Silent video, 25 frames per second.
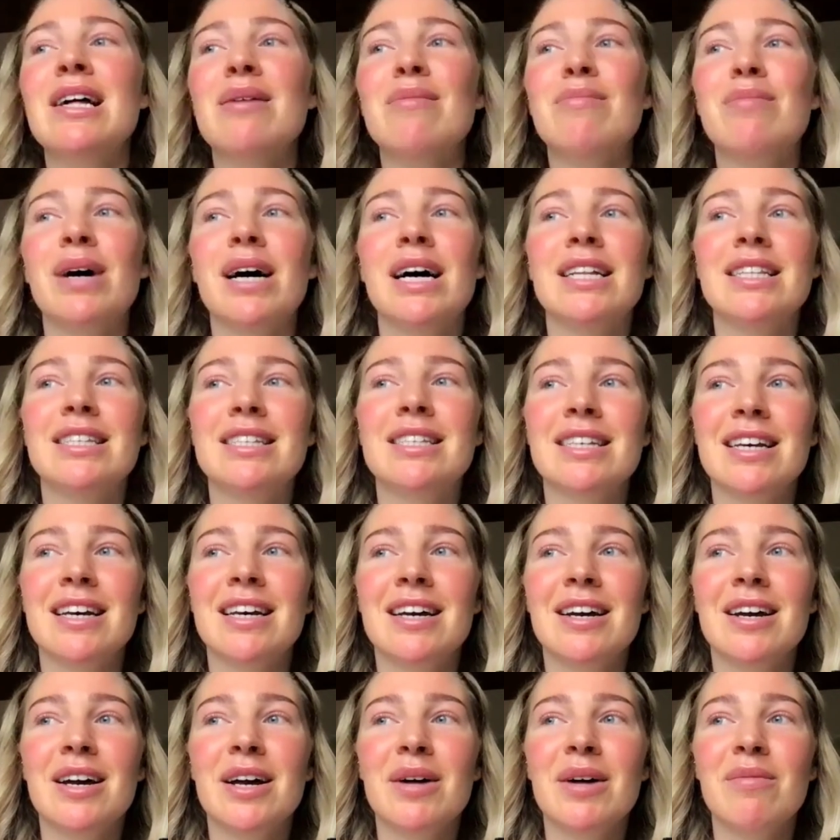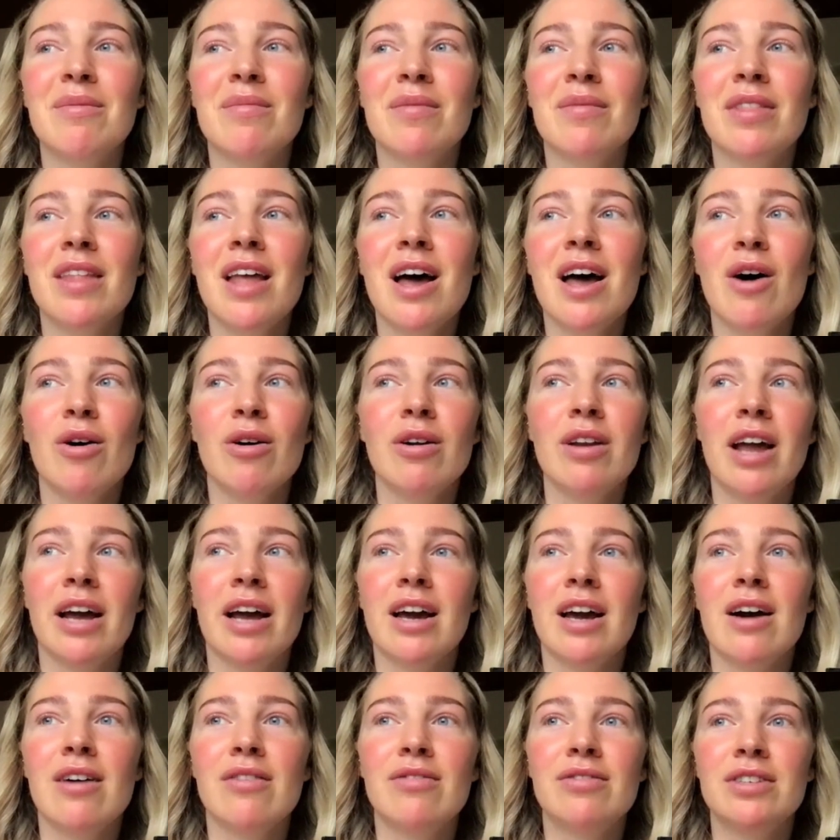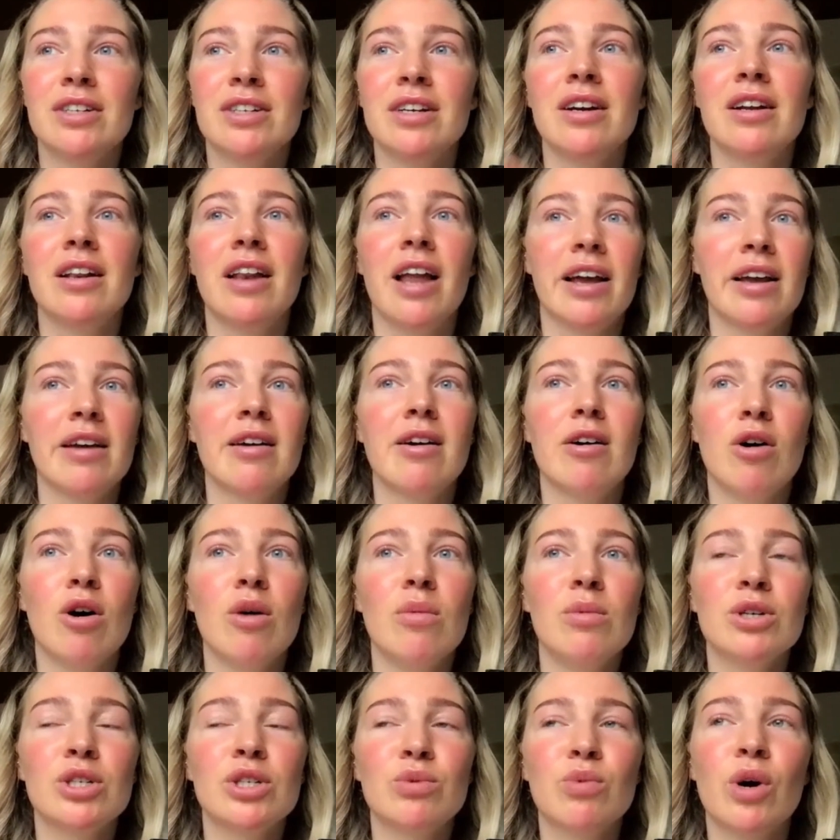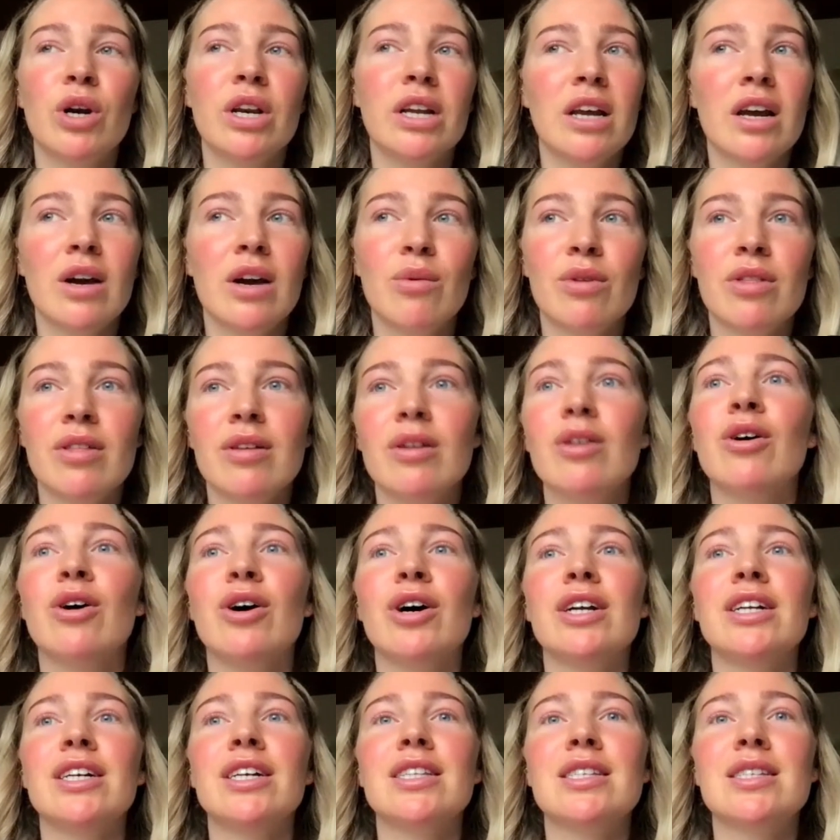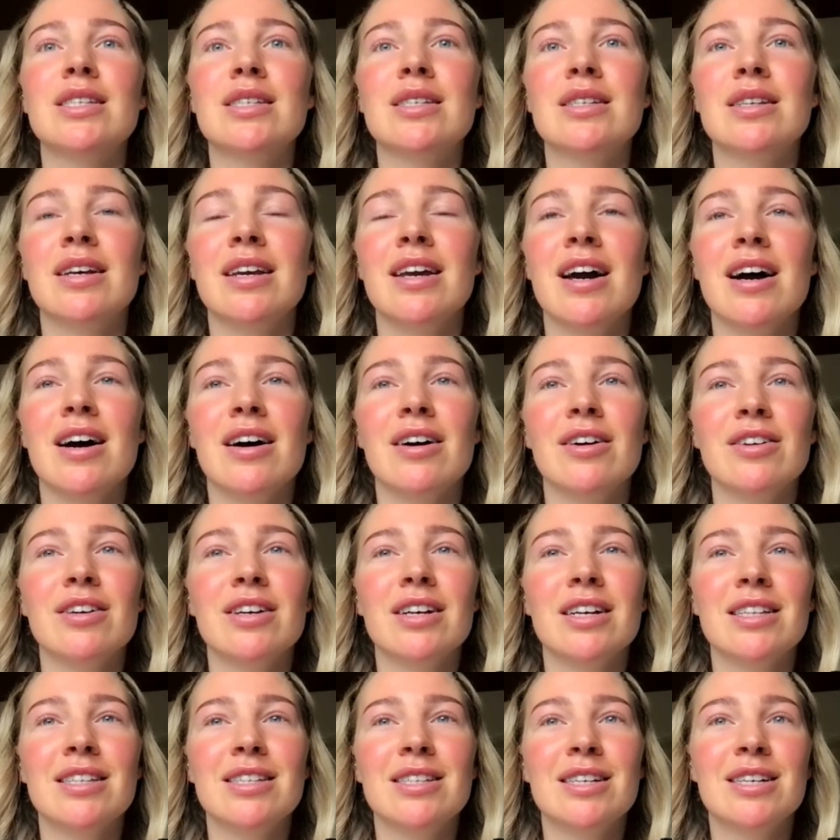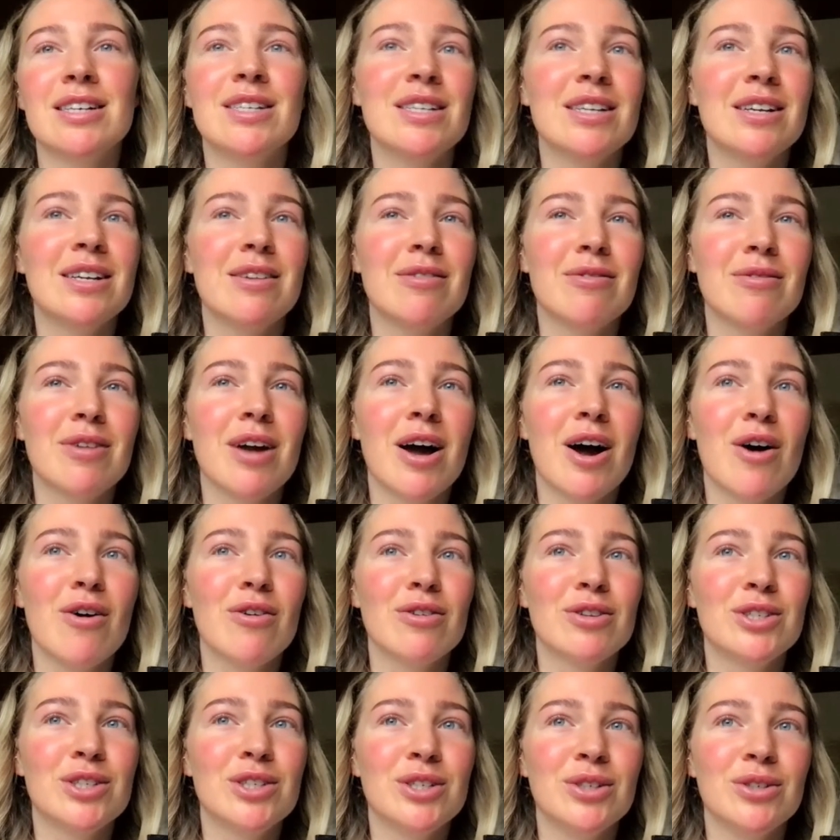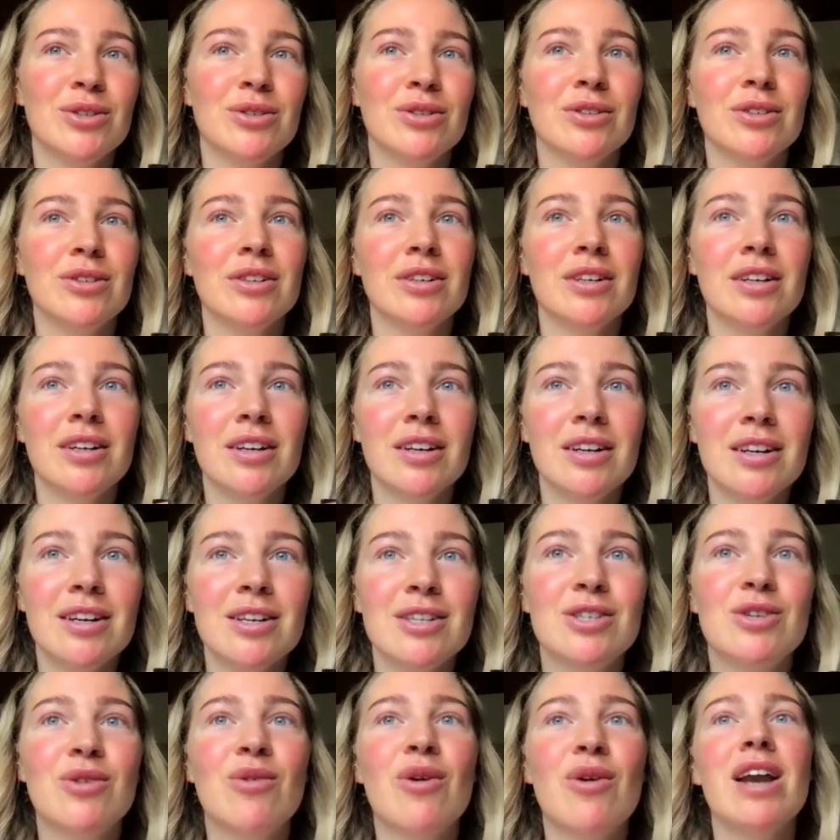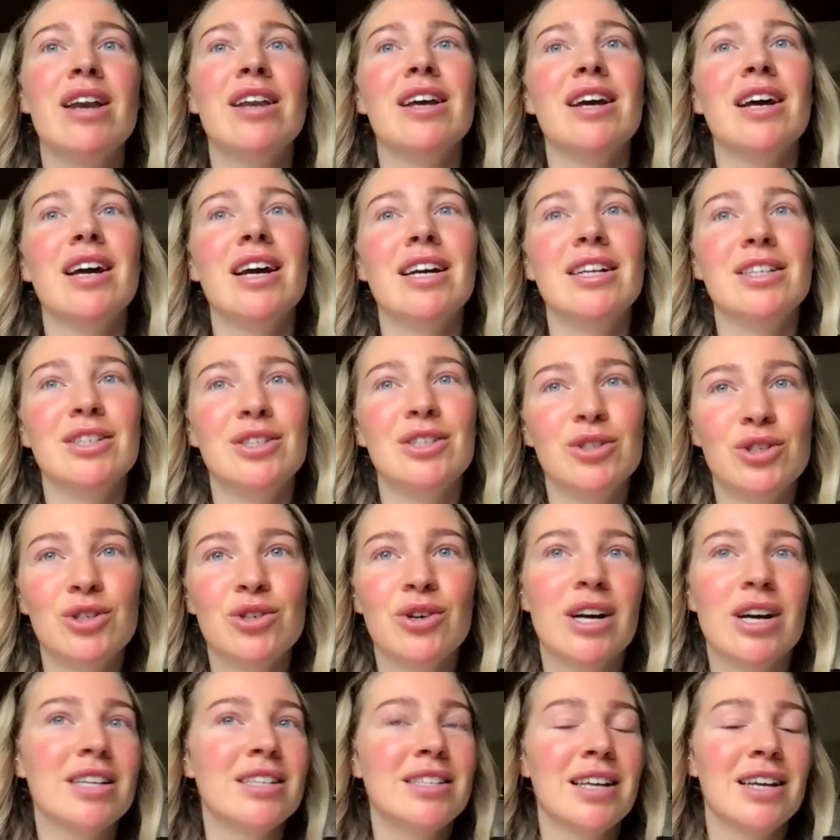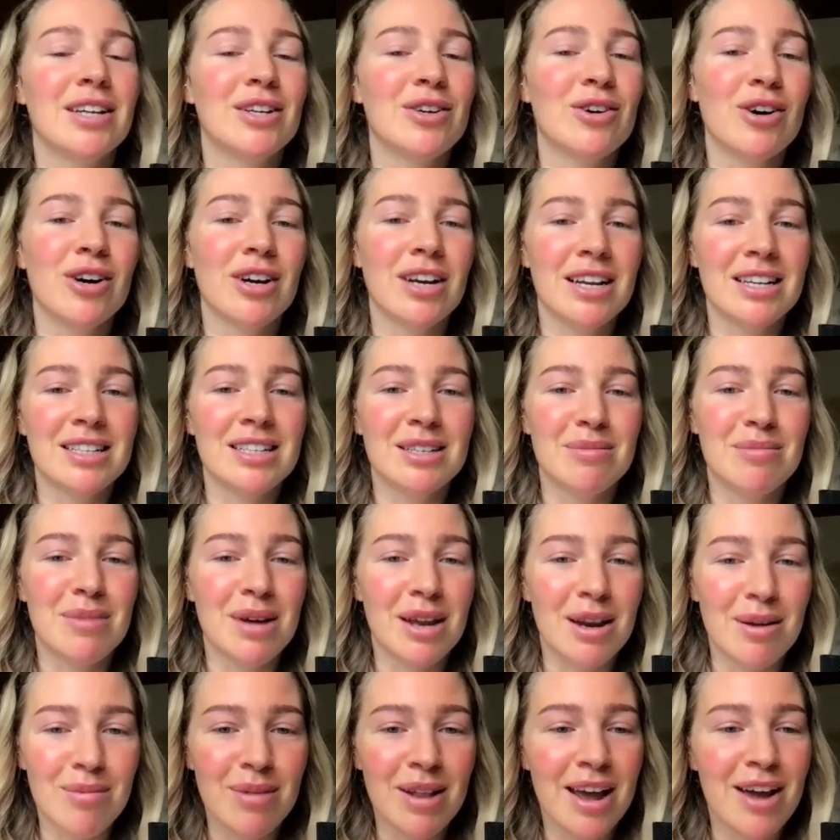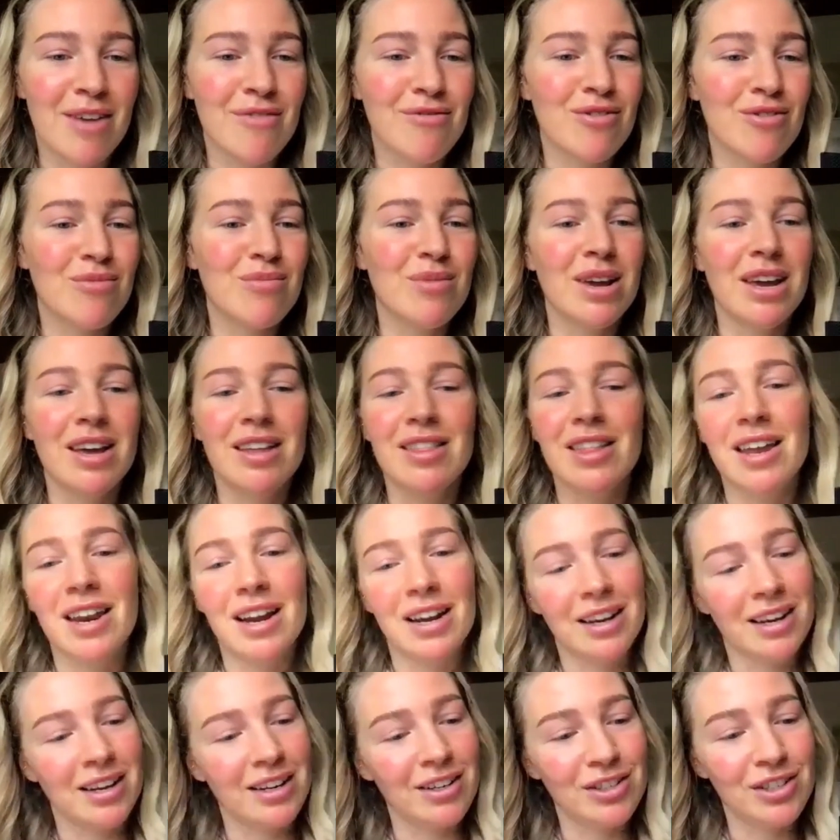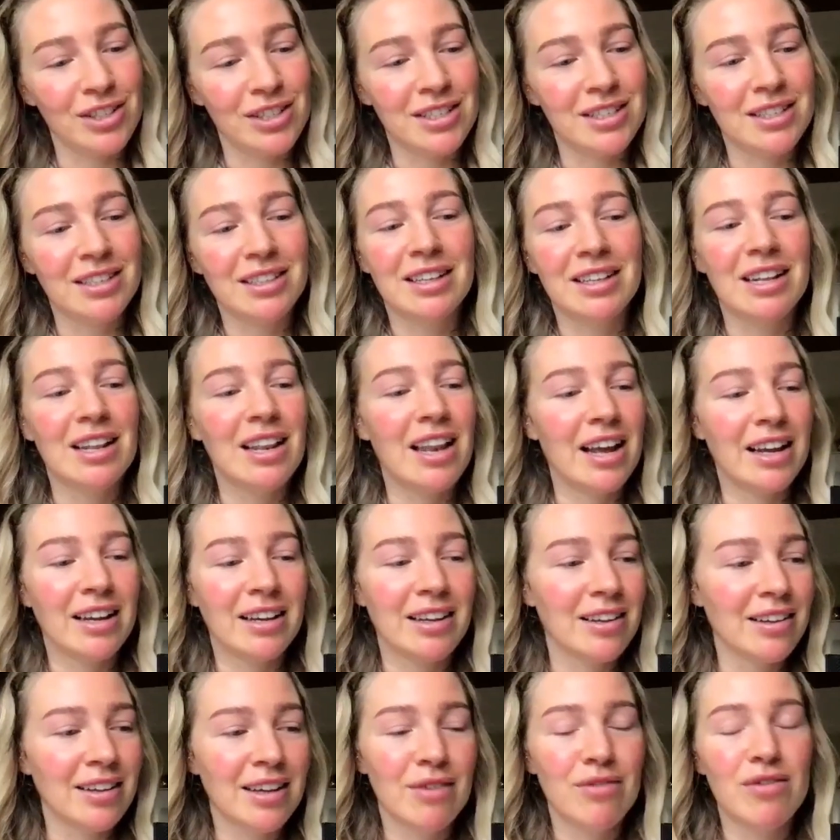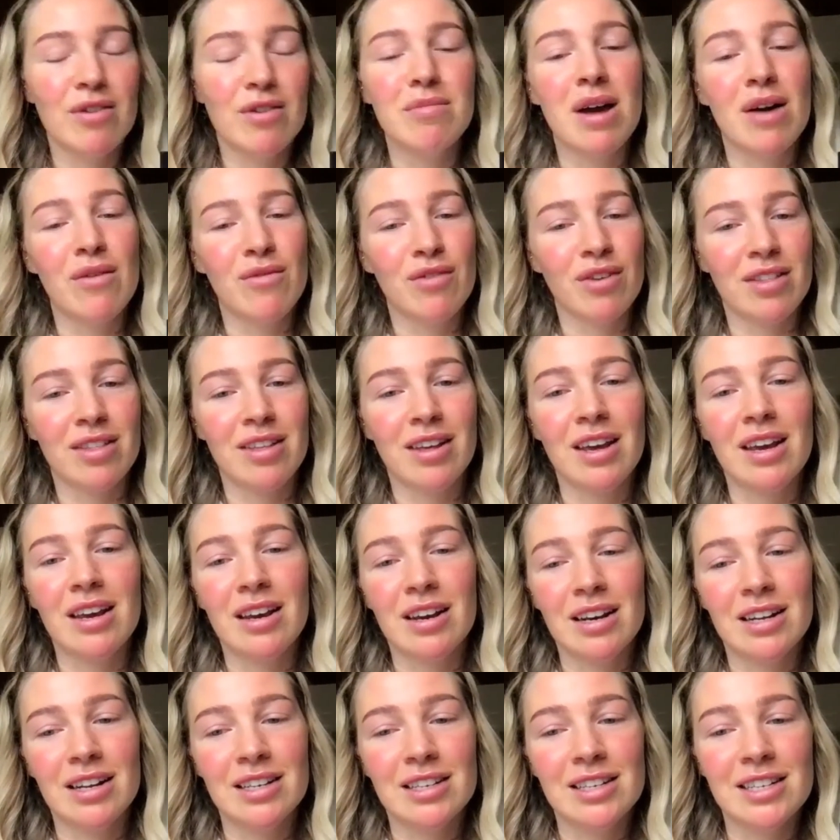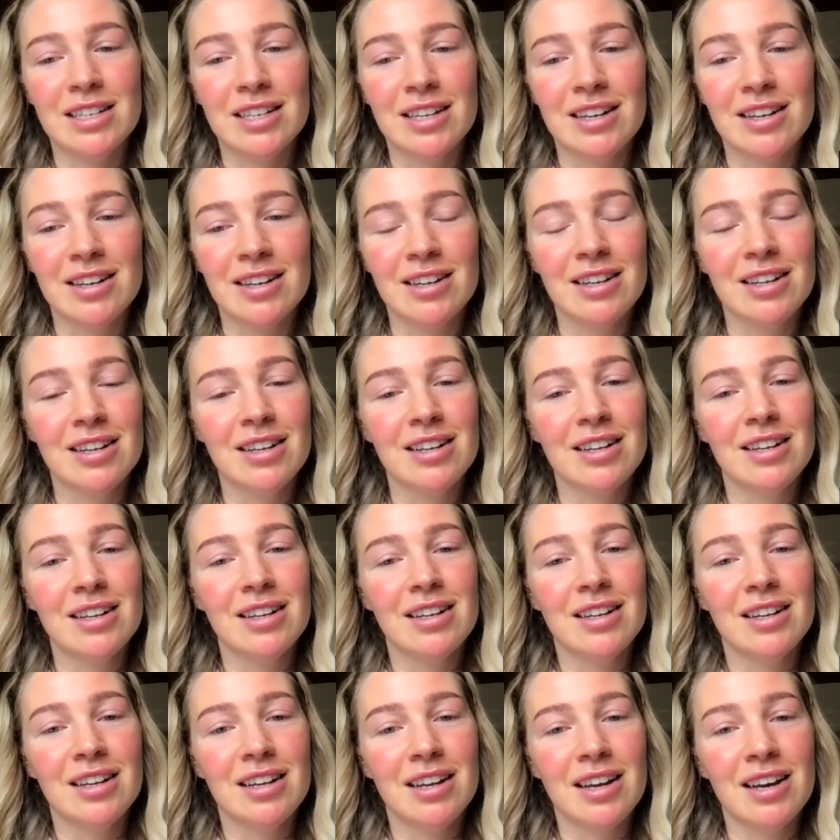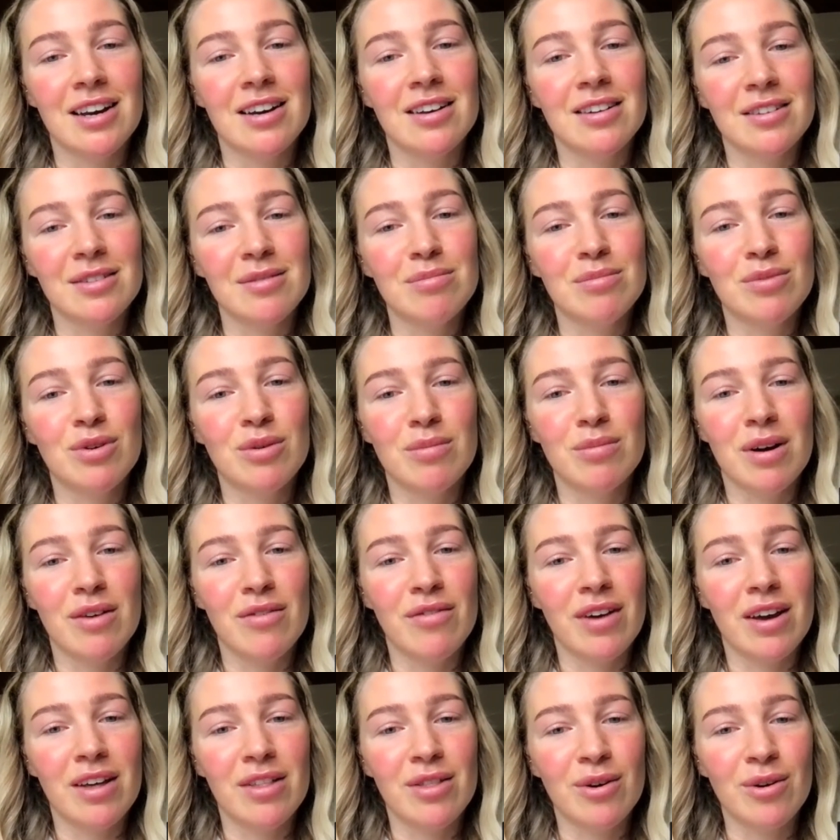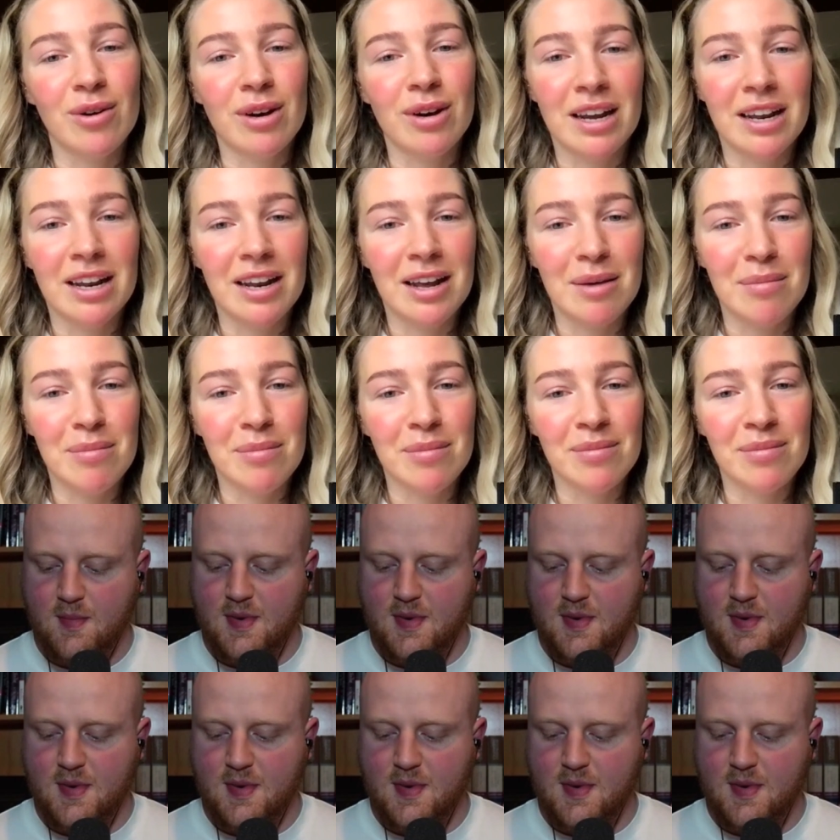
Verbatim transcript: But uh, now, like after like almost one year with the Lord, it's, yeah, it's easy now to surrender and to trust that God has a better plan for me, and that I can just let give him everything and, uh, yeah, put my faith only in him.